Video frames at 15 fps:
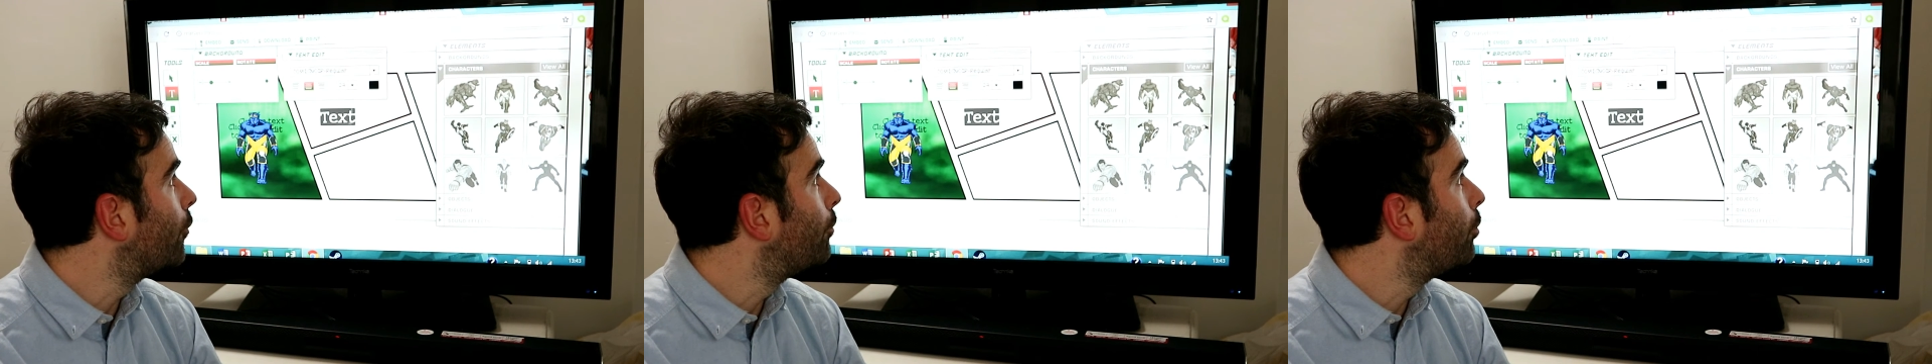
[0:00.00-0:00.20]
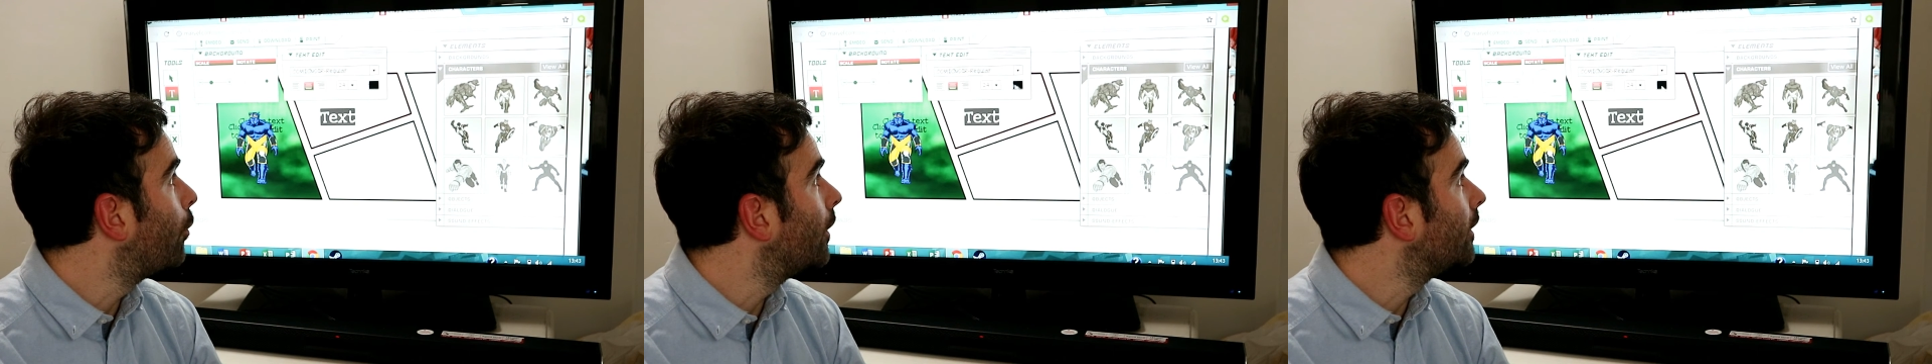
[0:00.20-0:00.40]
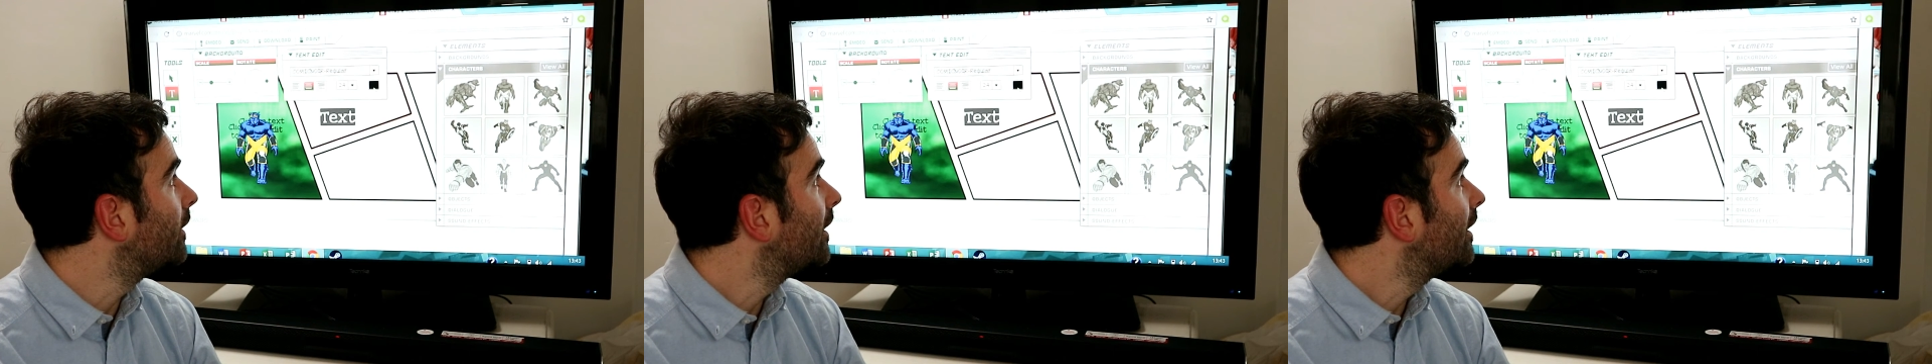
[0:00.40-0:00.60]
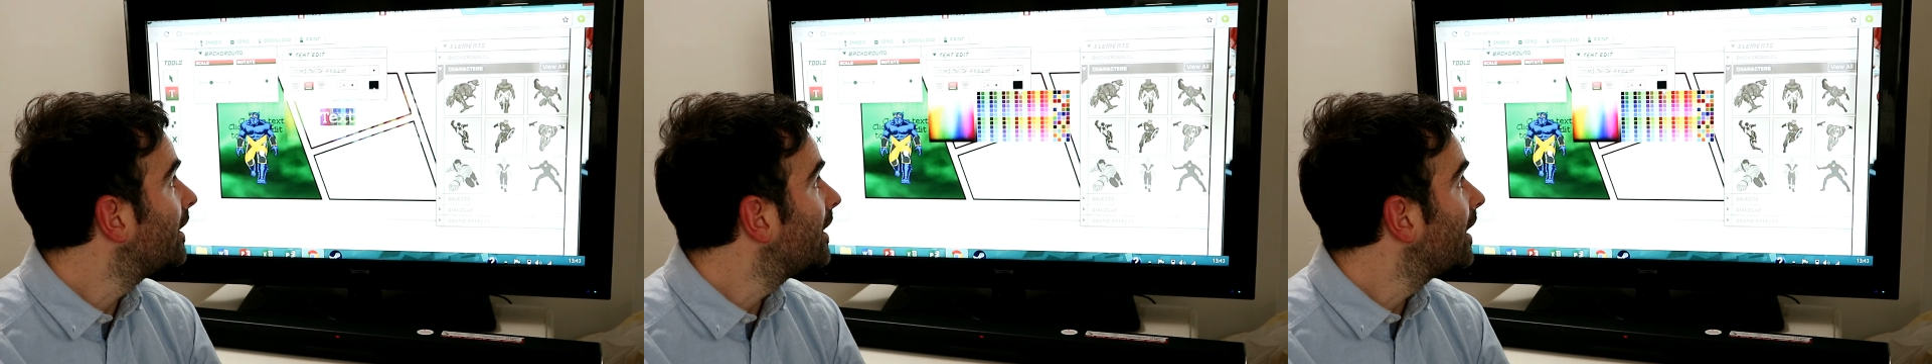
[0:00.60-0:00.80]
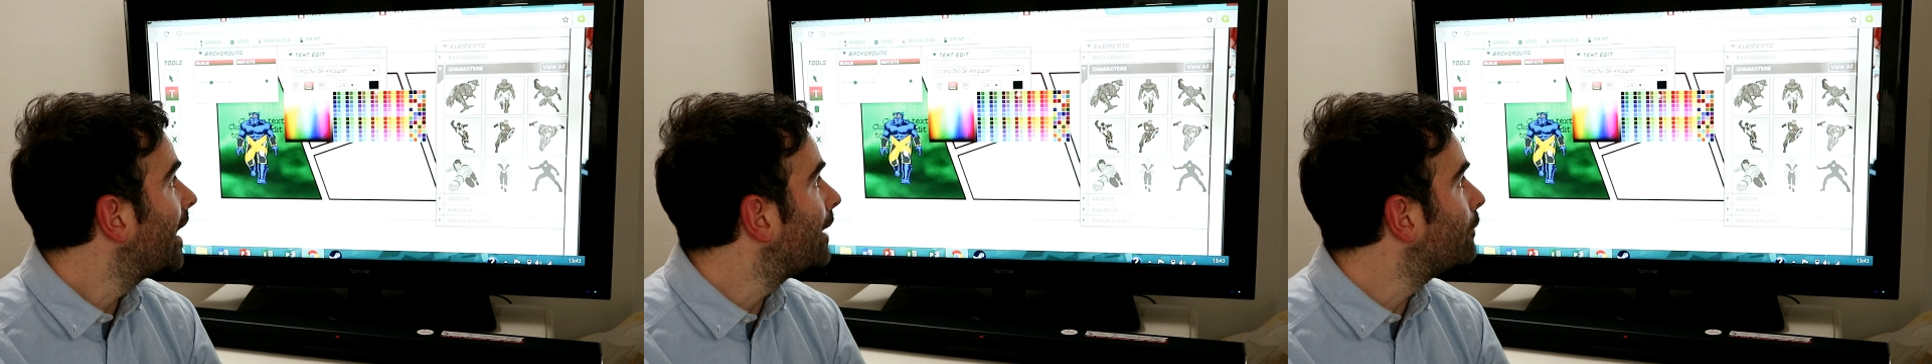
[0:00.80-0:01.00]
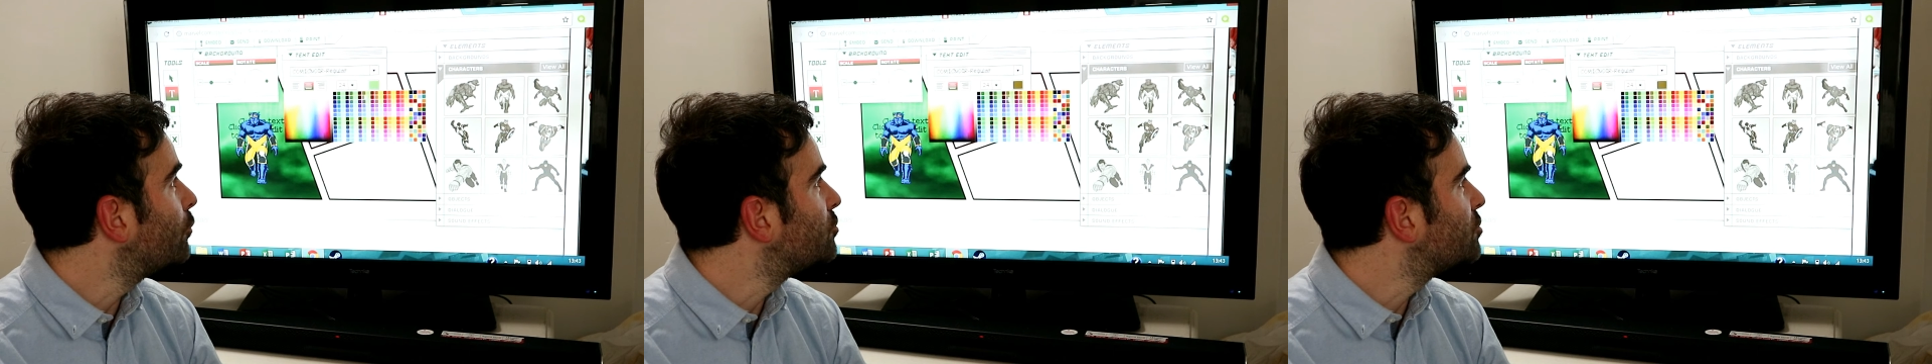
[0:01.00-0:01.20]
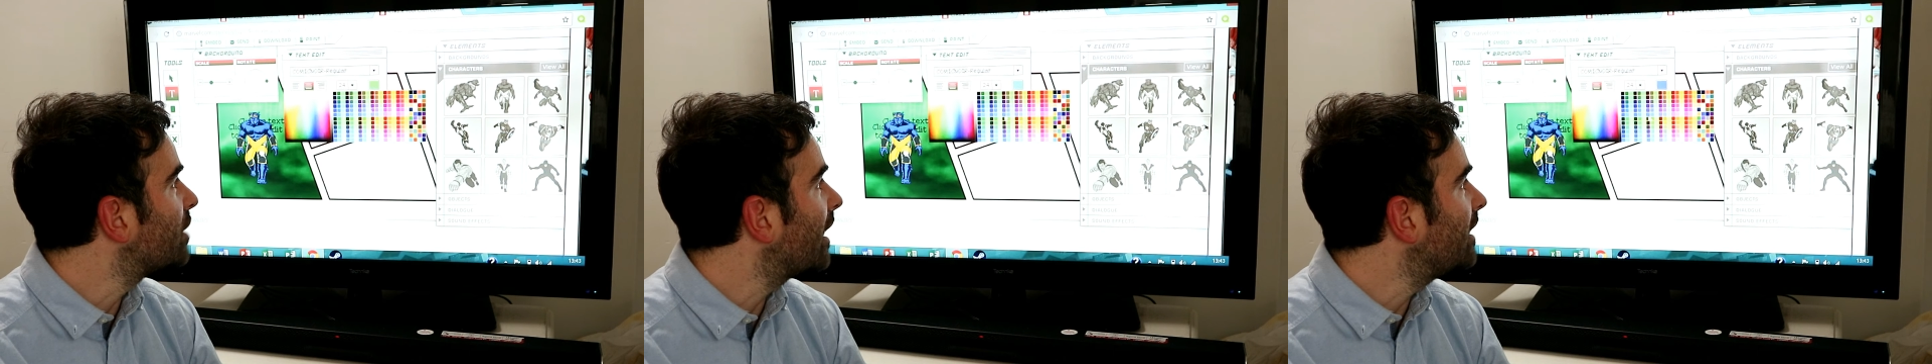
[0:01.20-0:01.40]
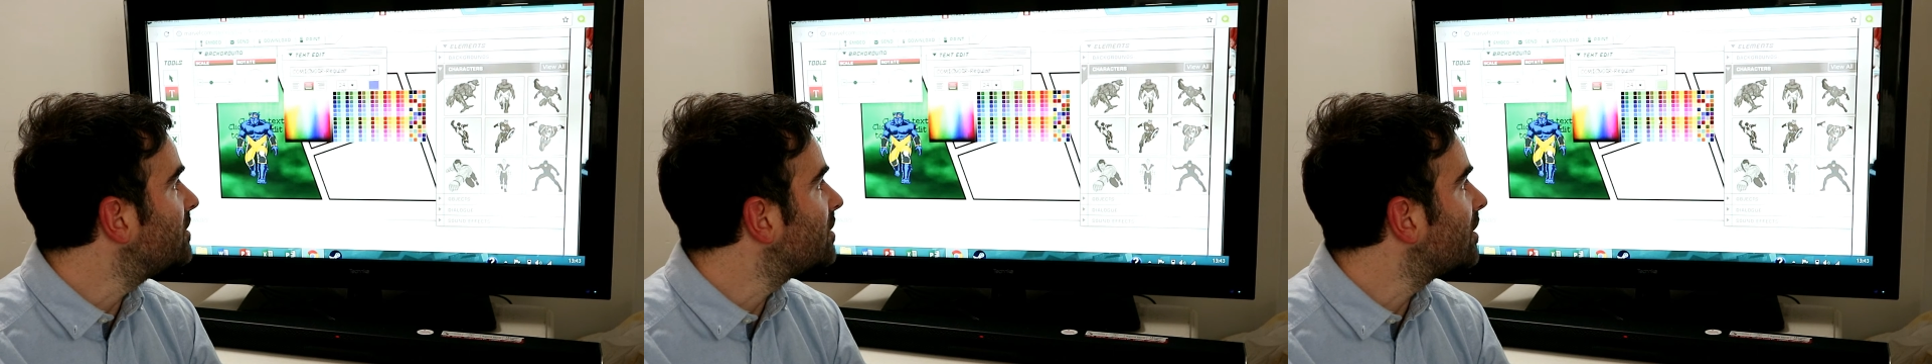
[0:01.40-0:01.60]
point and we'll
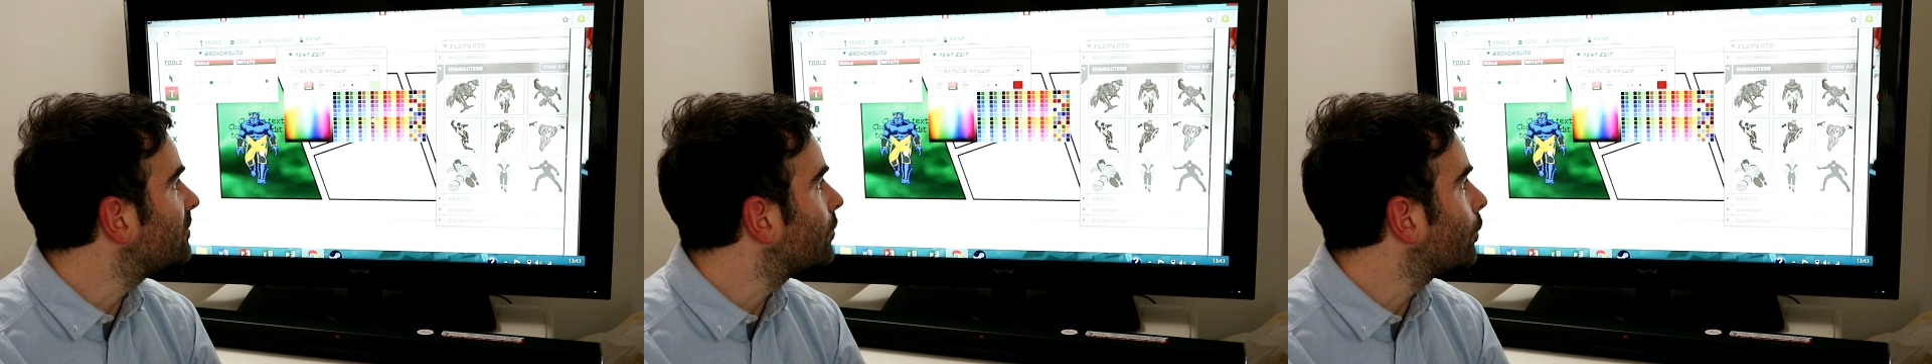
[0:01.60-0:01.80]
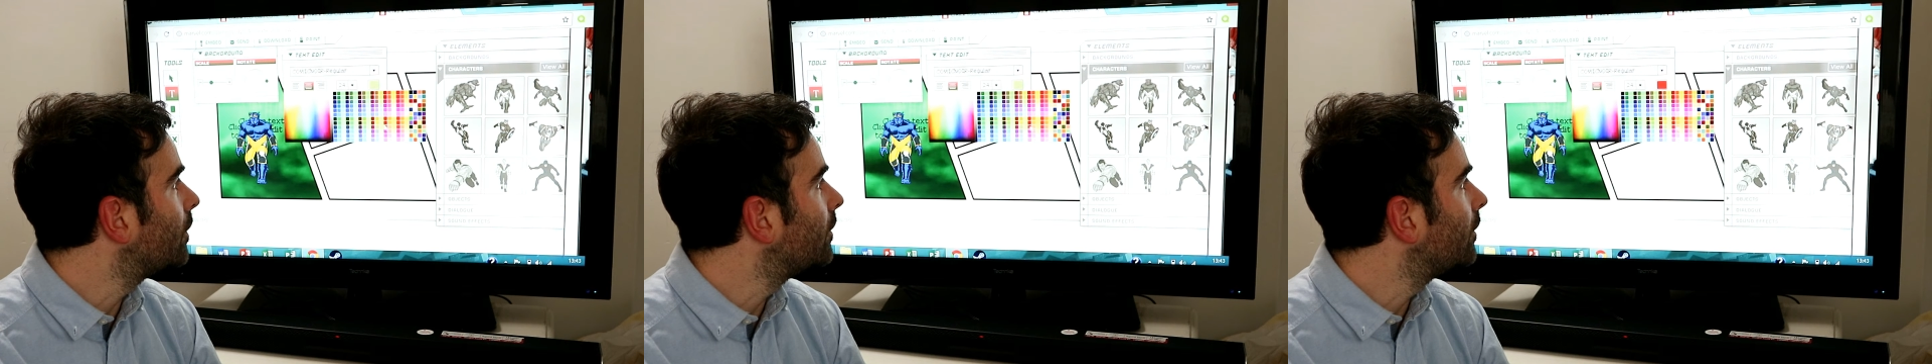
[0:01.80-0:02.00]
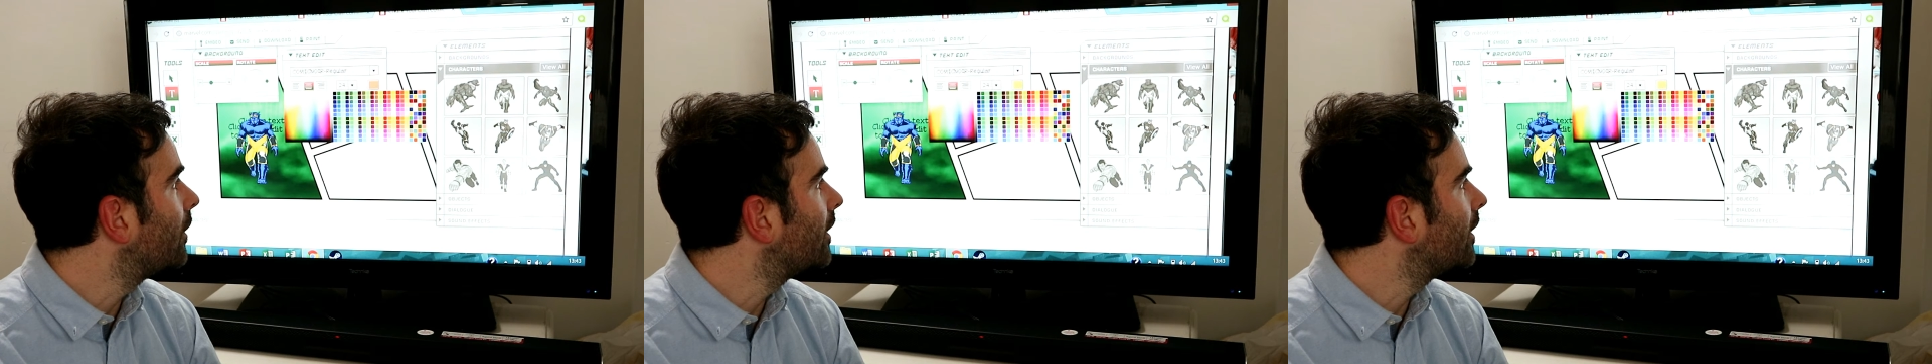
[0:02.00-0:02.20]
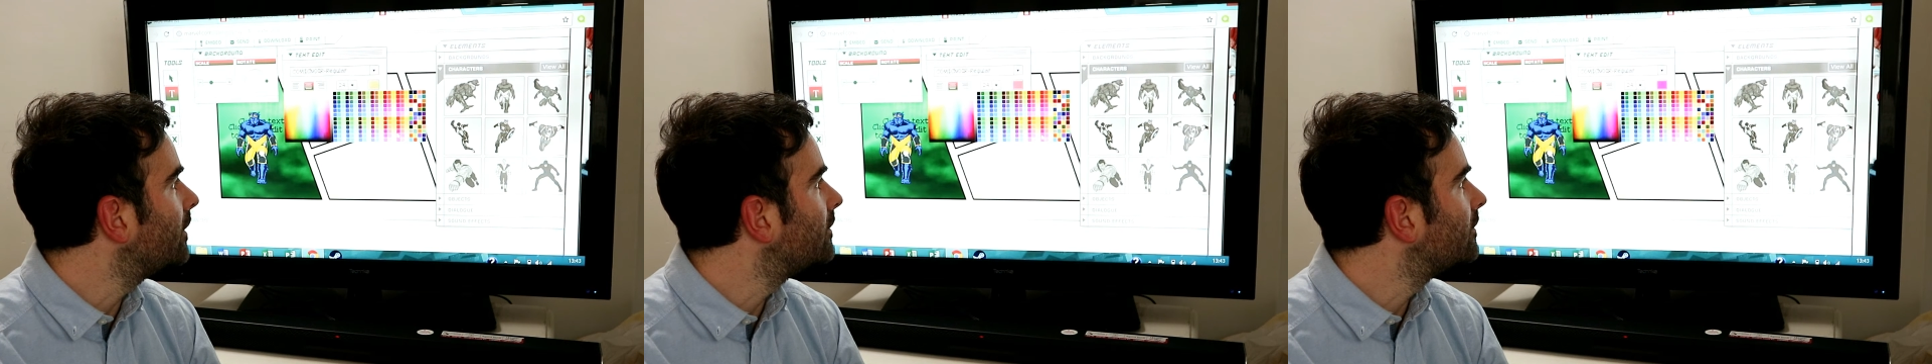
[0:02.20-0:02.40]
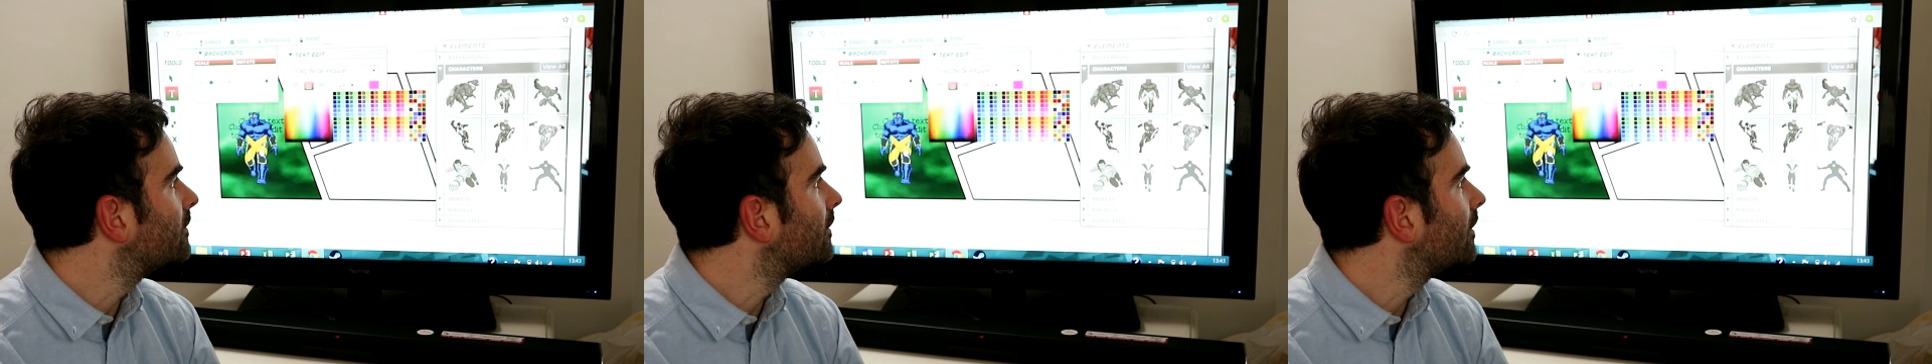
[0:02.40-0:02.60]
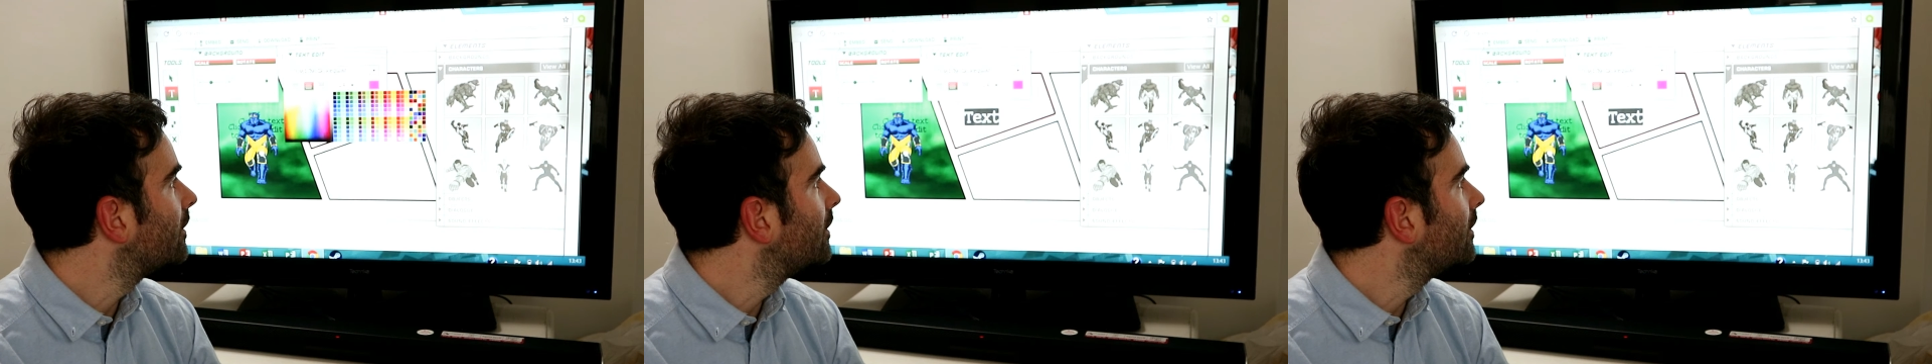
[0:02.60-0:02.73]
change it to a nice